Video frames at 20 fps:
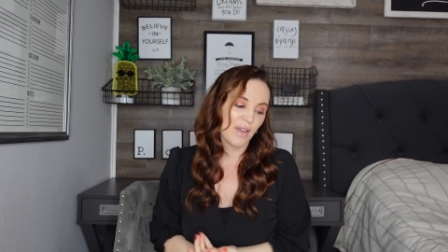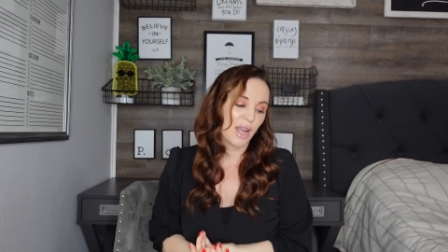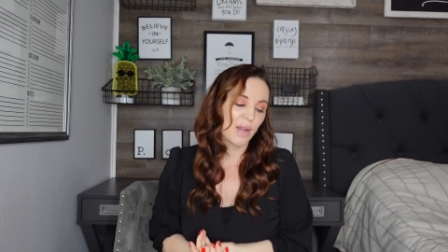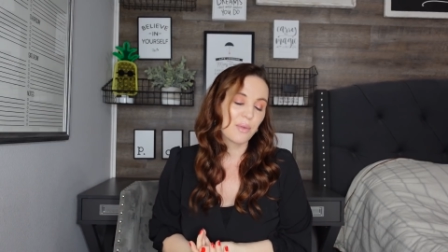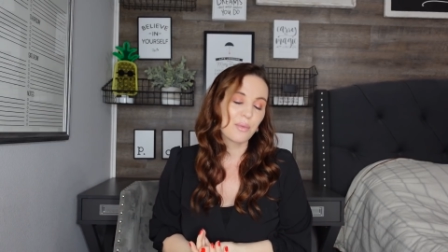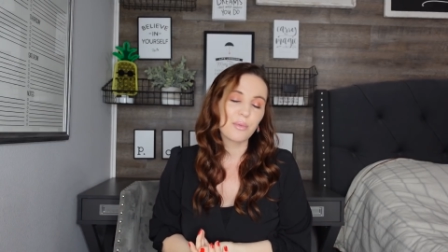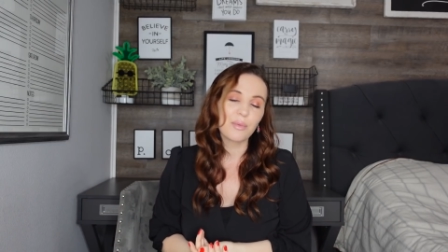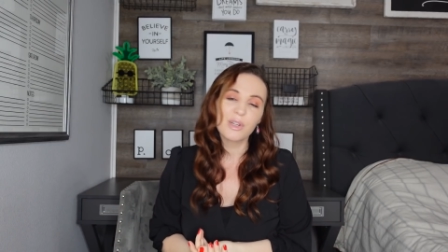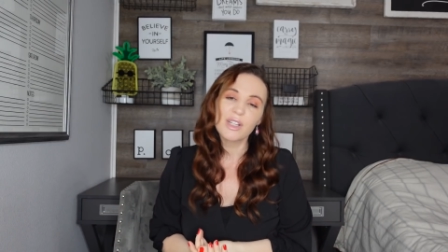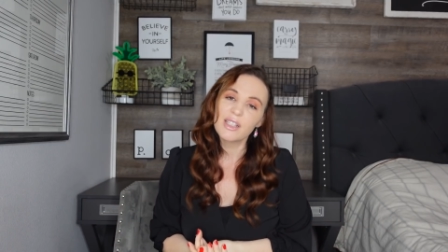I
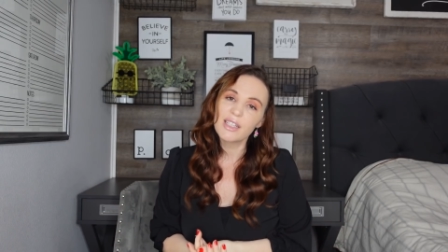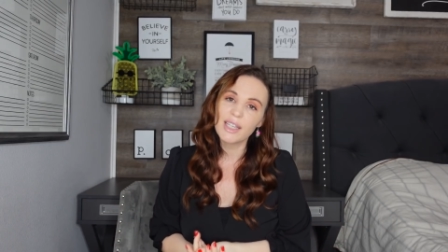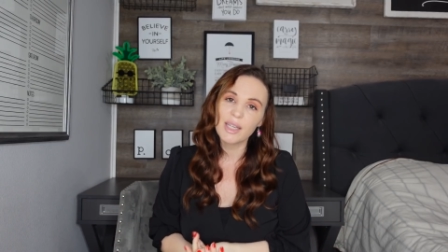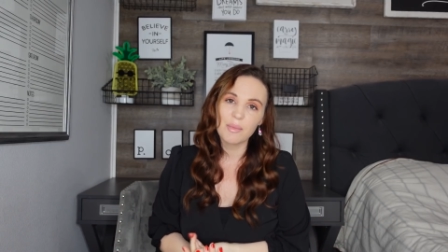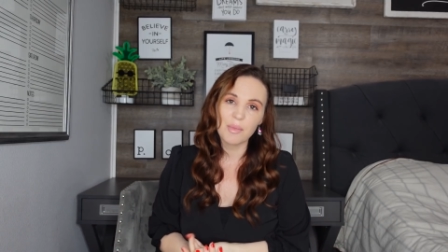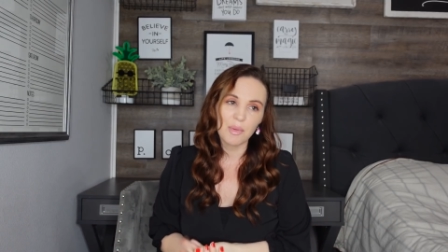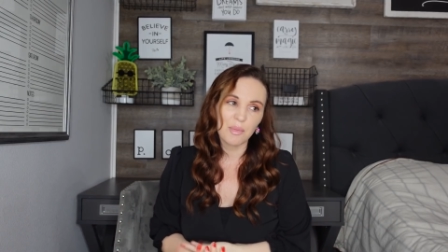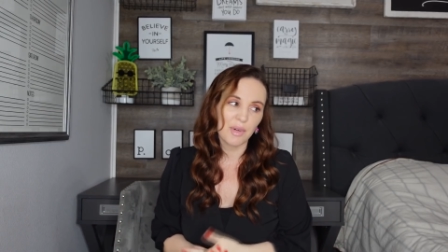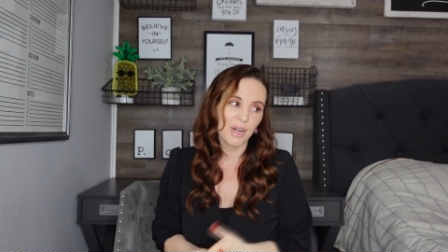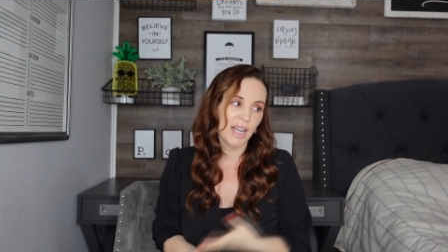really
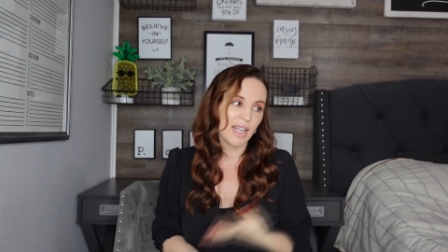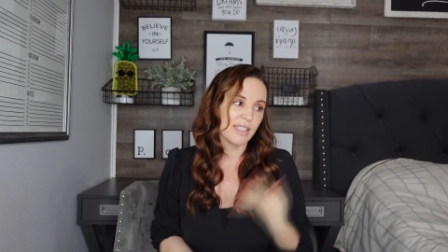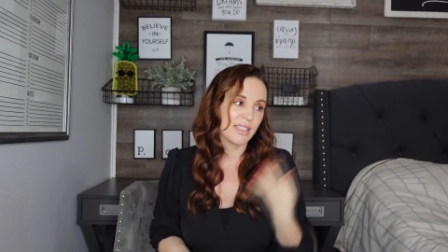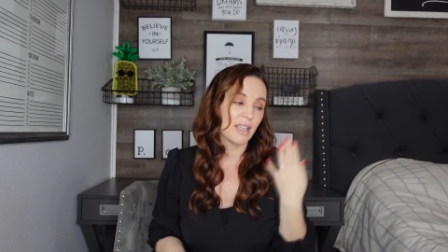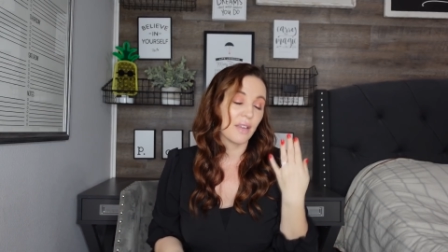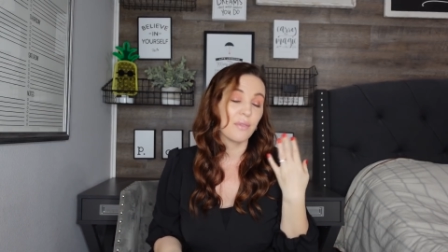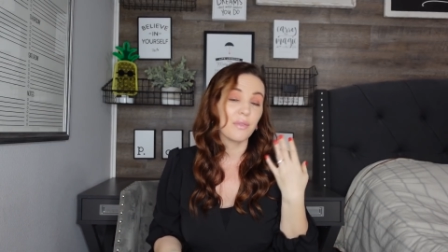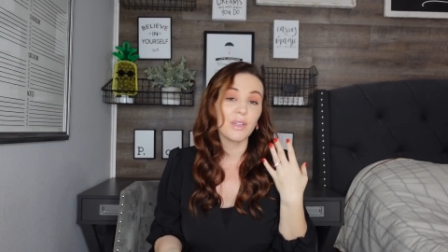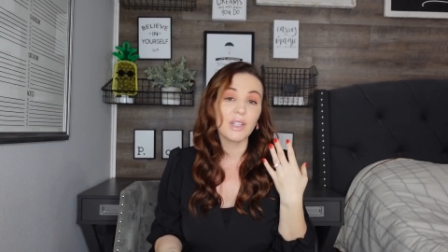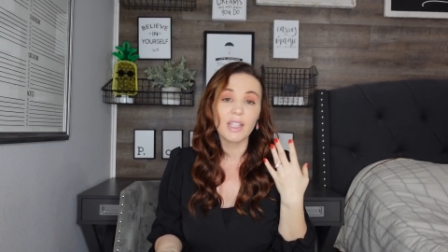am
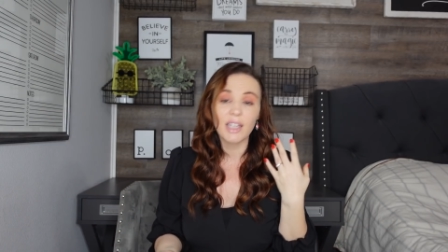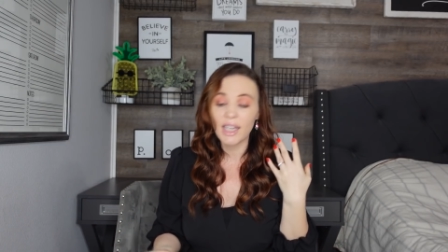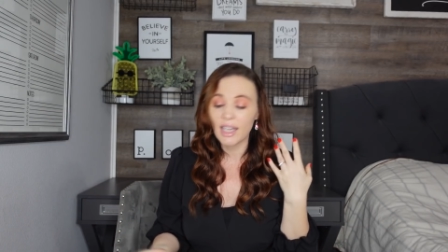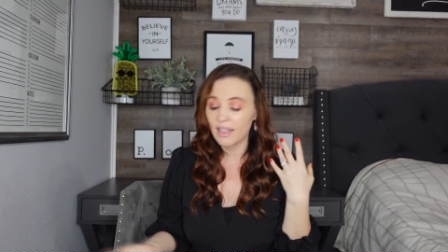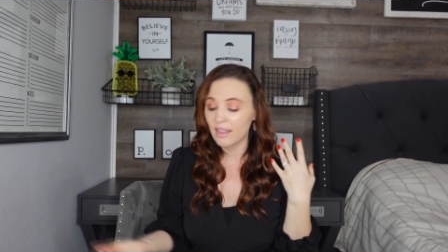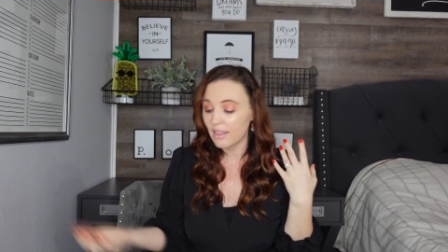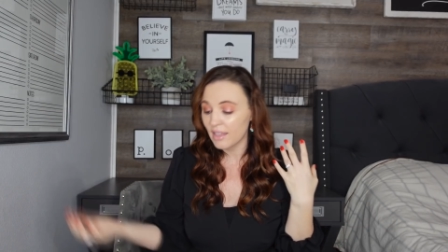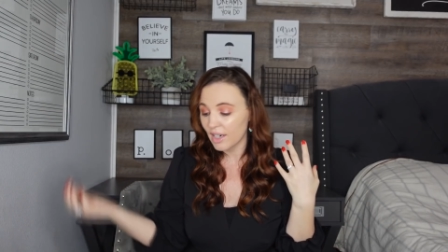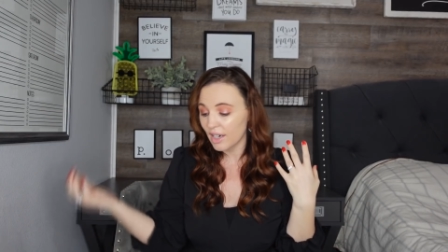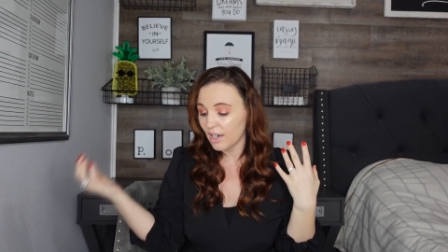impressed. I feel
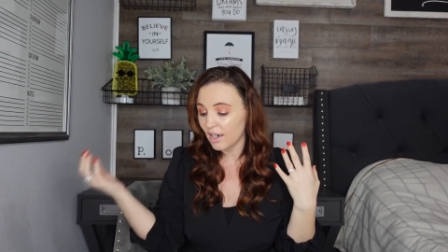like